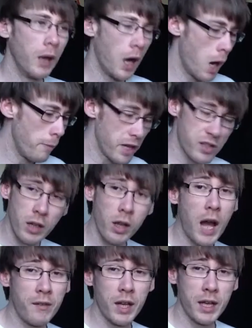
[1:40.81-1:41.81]
Um, I still
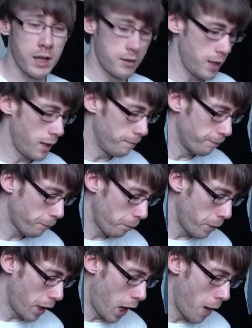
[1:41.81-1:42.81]
have it, like I say.
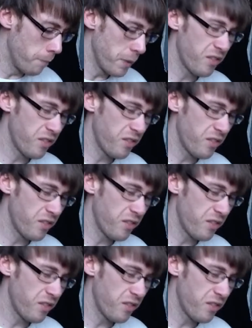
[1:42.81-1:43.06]
But um,